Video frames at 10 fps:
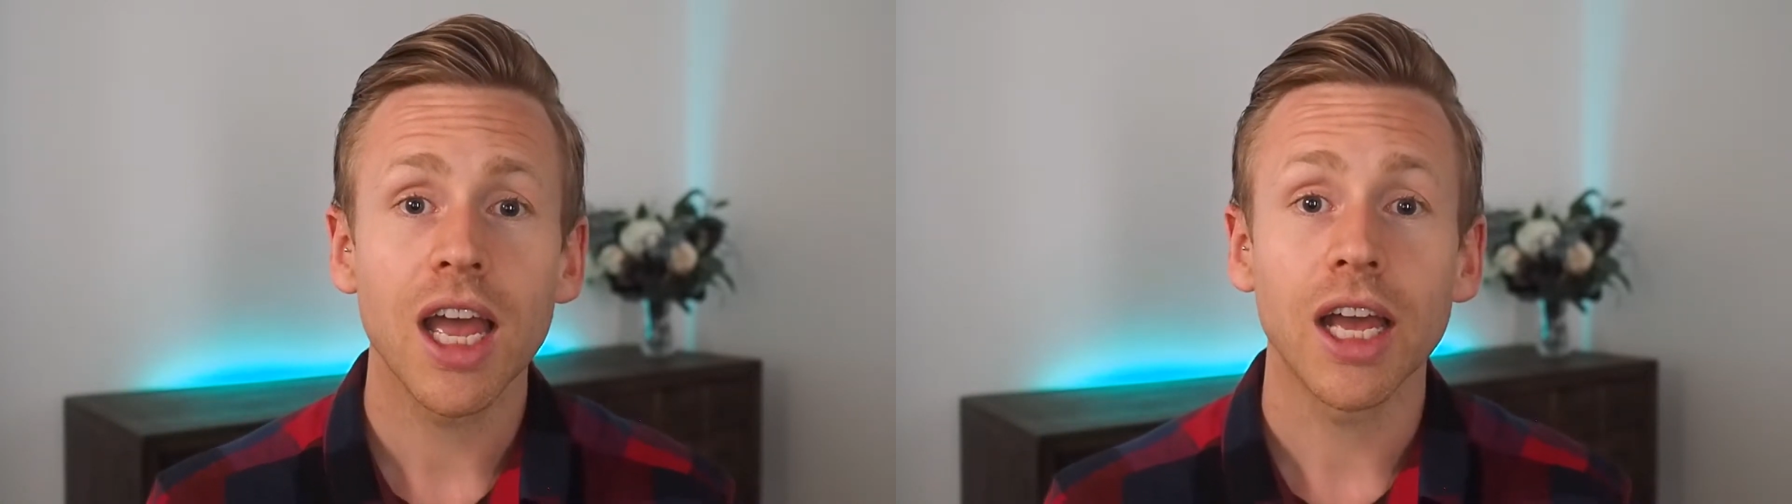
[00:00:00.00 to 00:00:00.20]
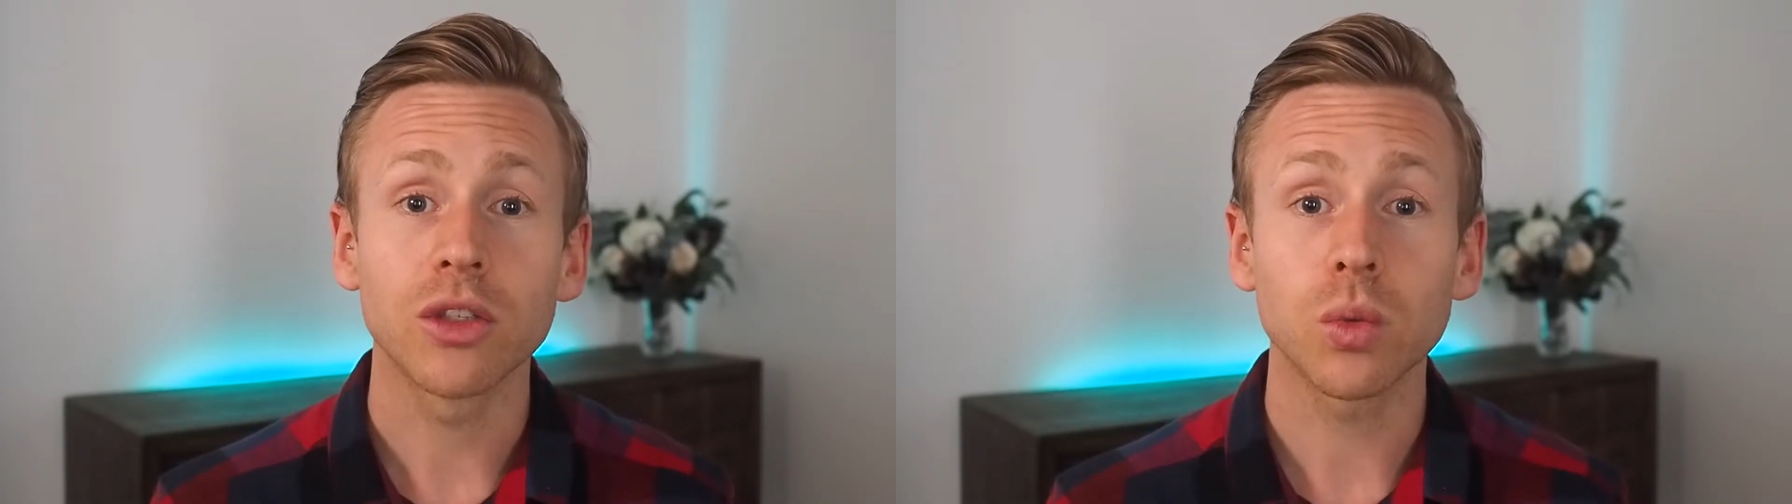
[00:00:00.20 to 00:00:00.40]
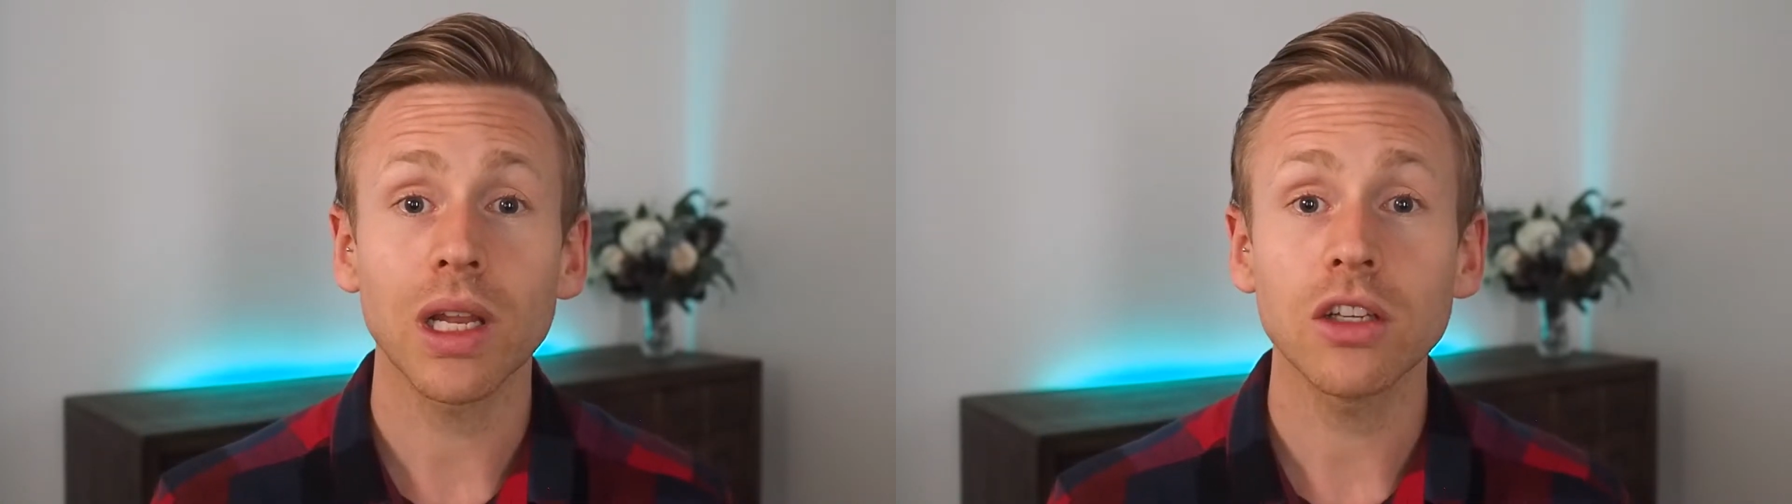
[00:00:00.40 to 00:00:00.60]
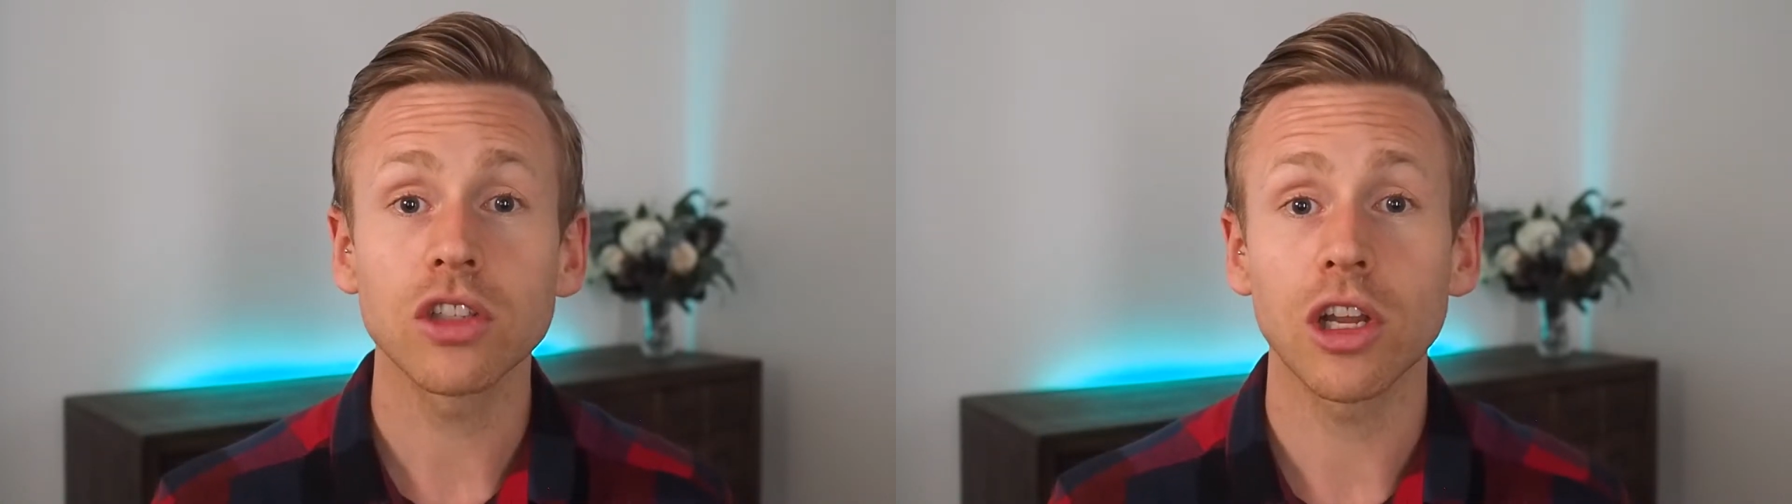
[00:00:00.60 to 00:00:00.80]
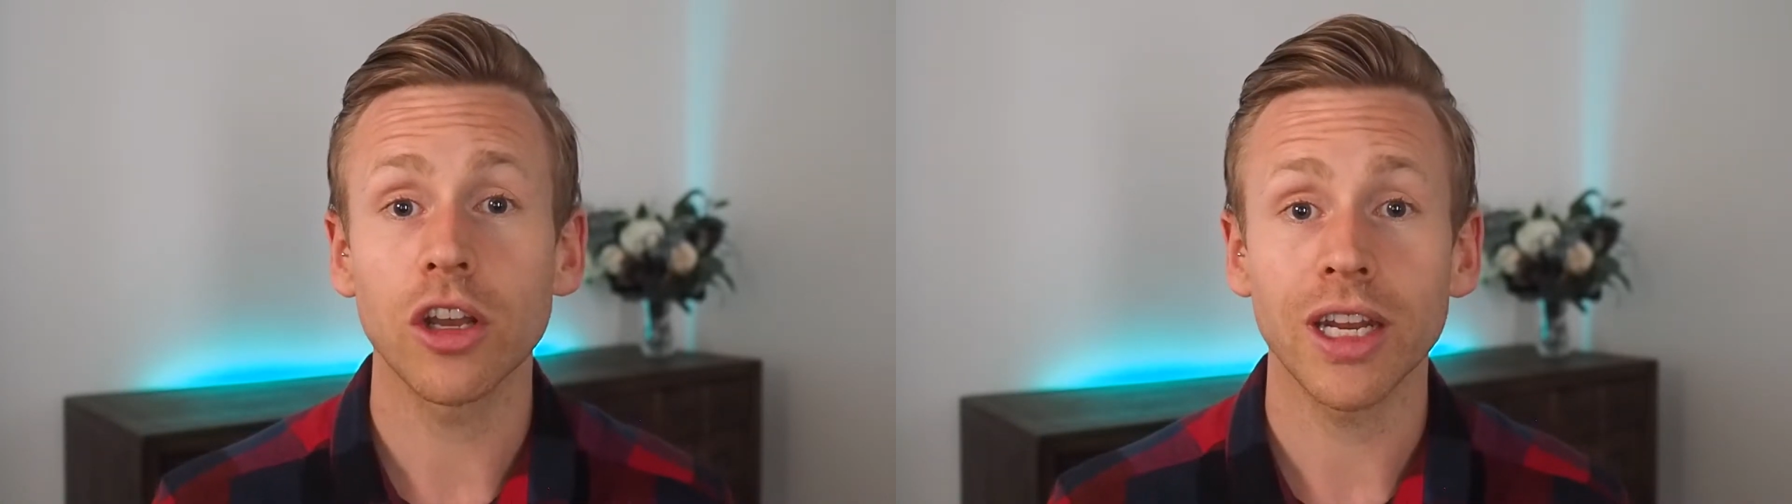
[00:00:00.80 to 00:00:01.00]
as well as
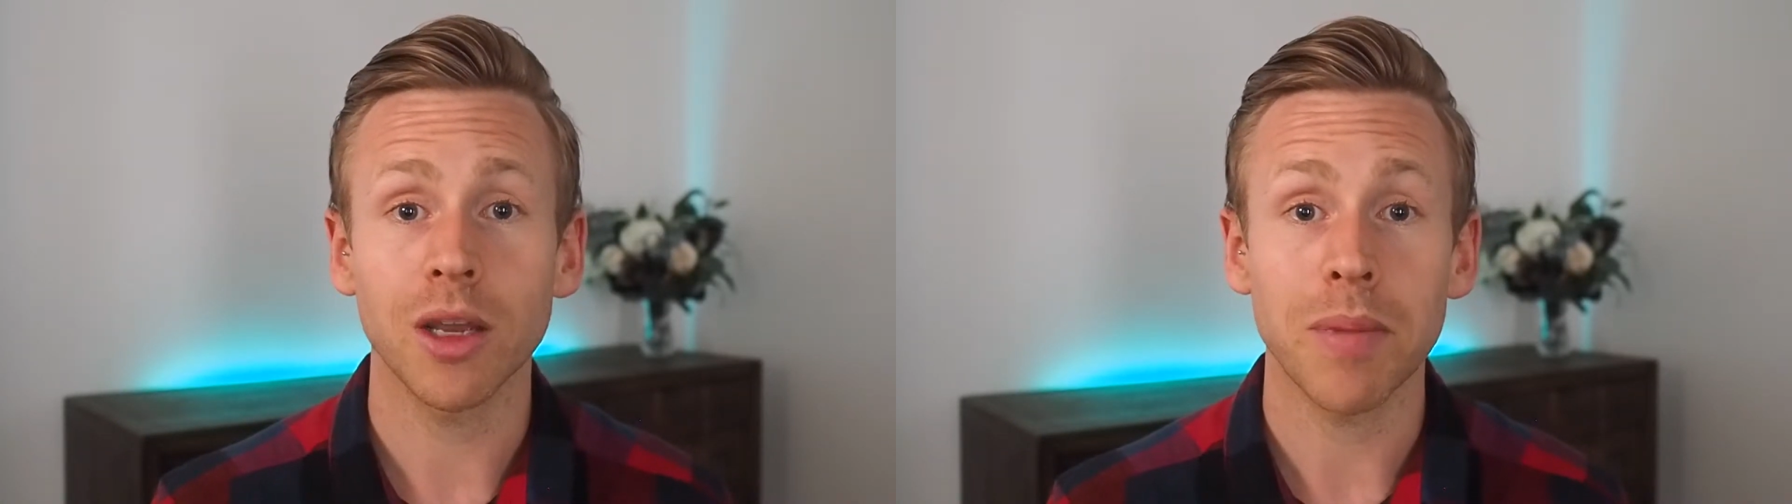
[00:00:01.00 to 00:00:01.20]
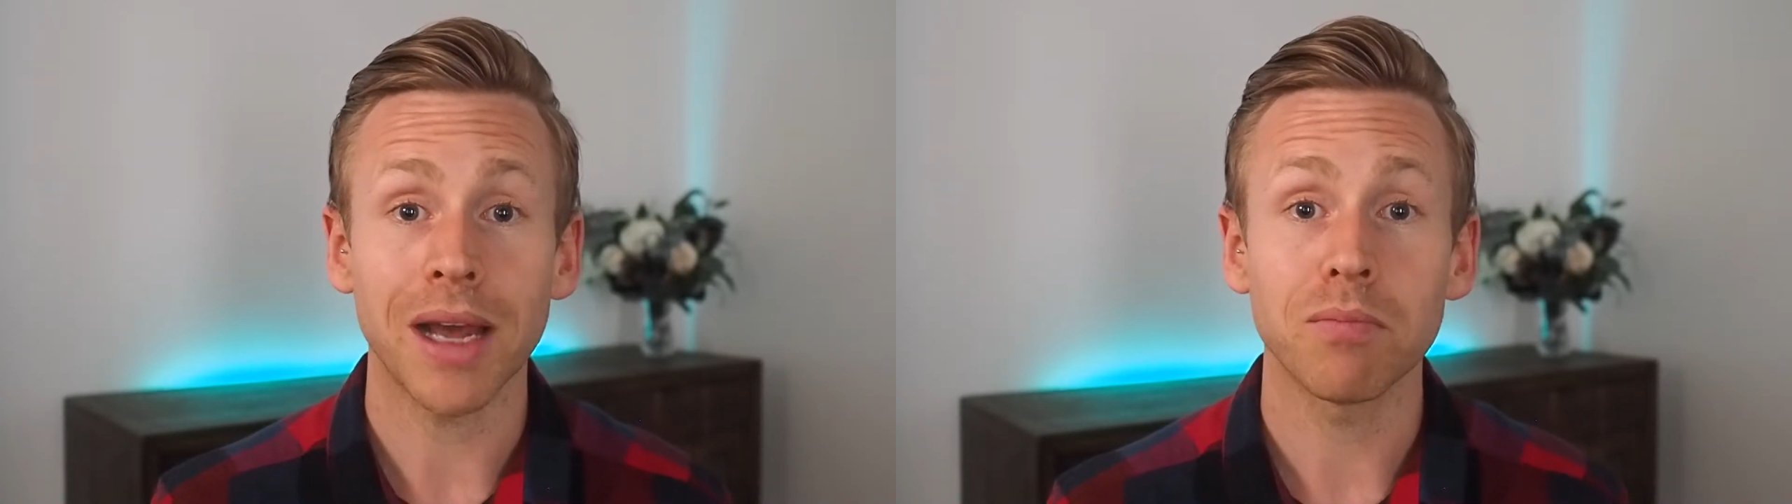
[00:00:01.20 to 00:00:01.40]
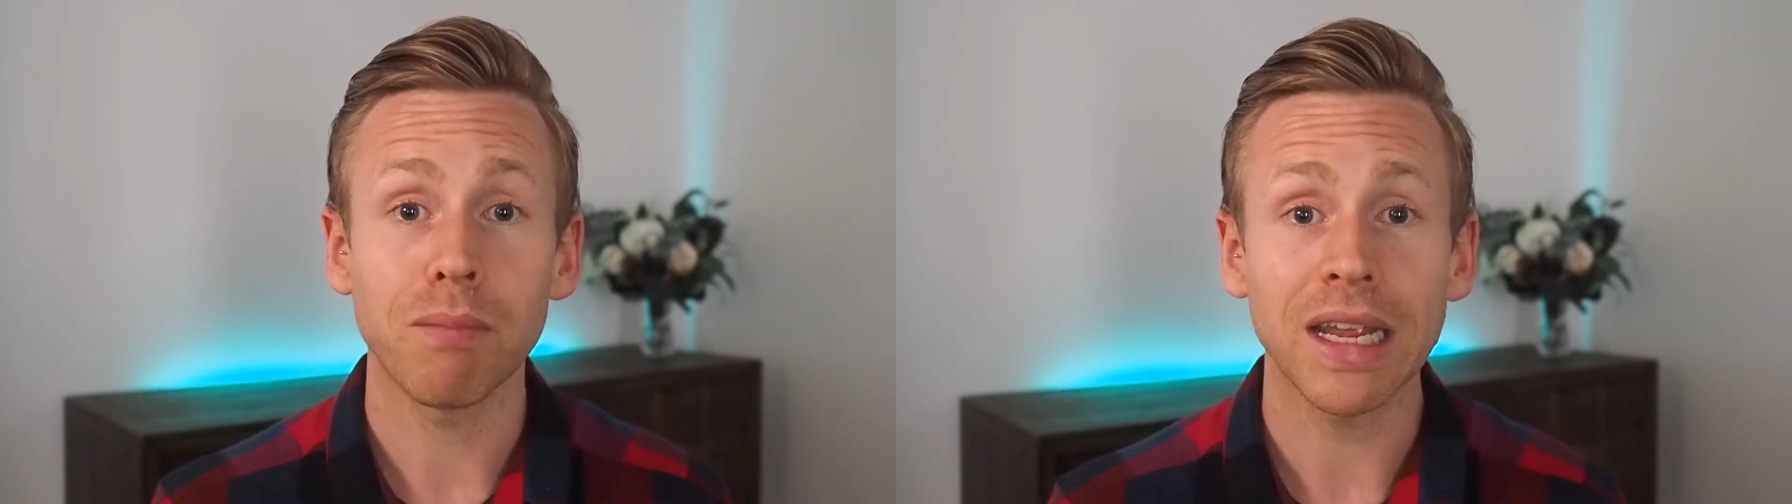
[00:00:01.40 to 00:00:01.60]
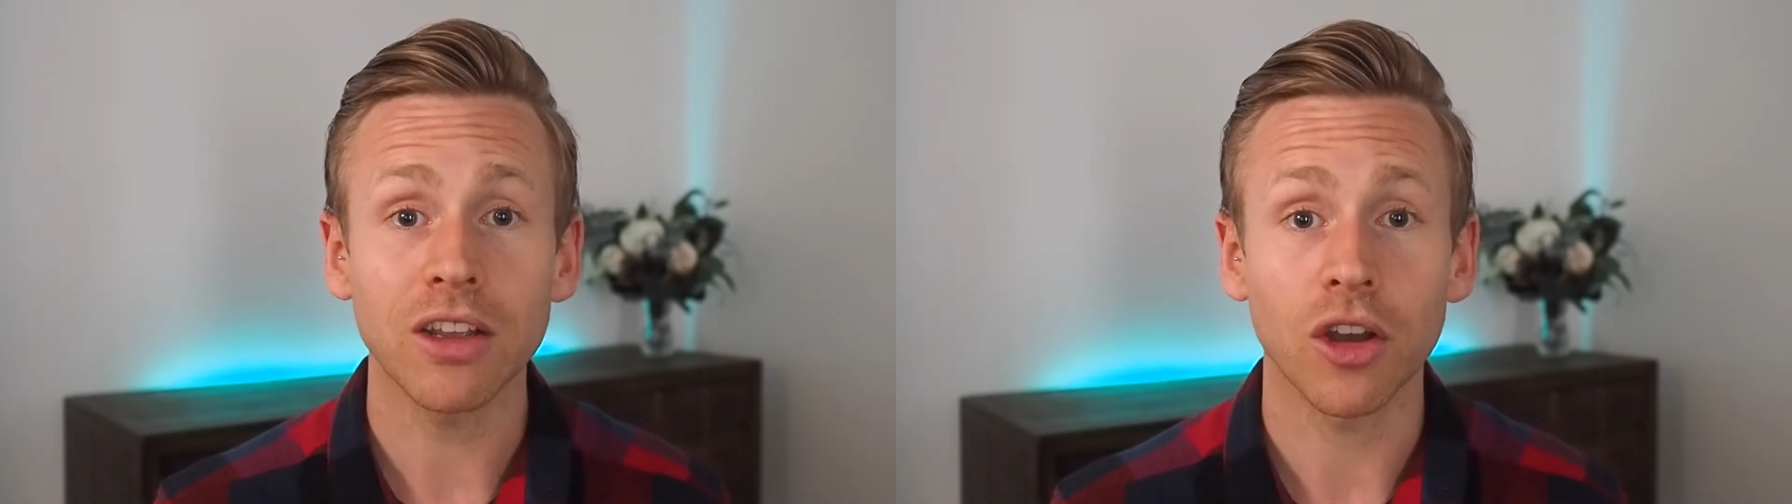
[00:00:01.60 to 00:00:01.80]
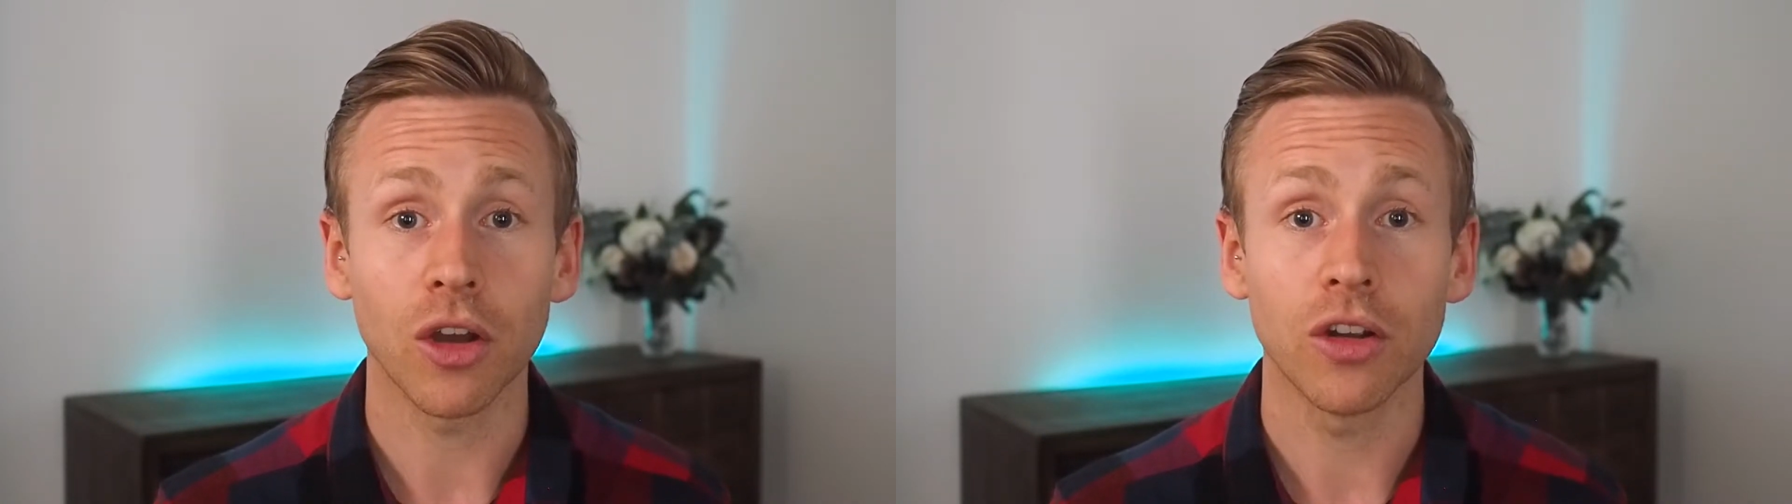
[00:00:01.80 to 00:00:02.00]
learning about
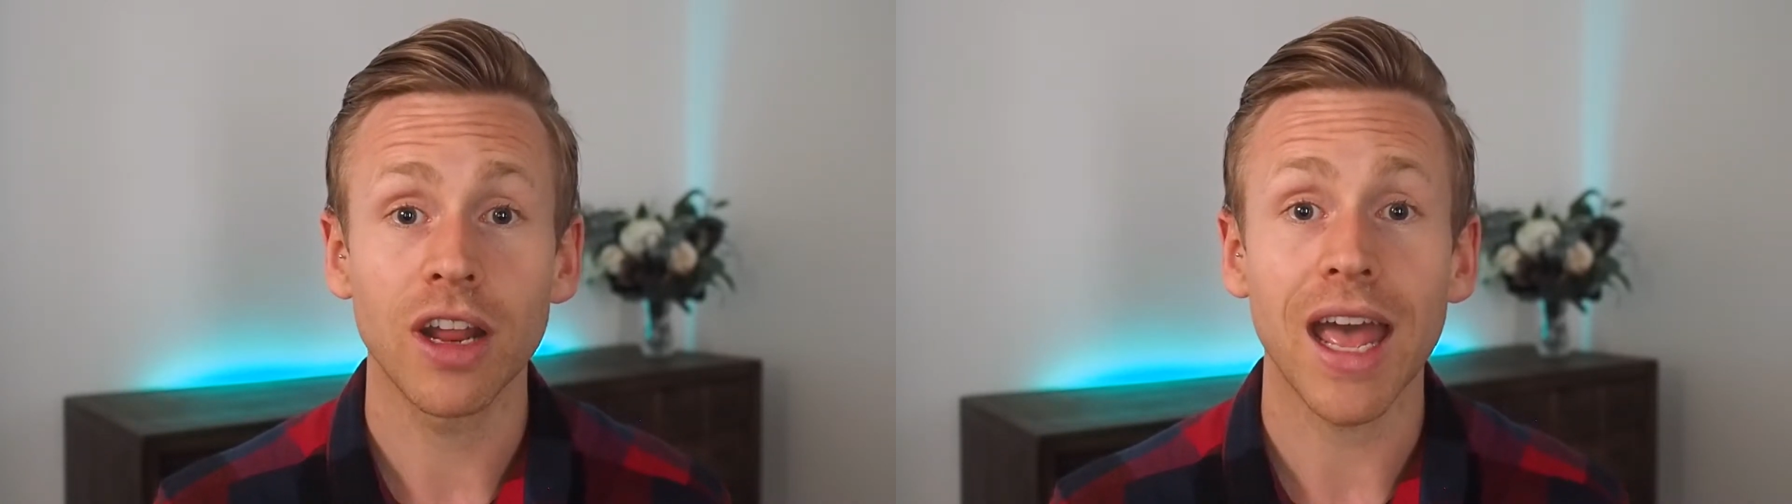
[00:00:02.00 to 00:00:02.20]
MakeCode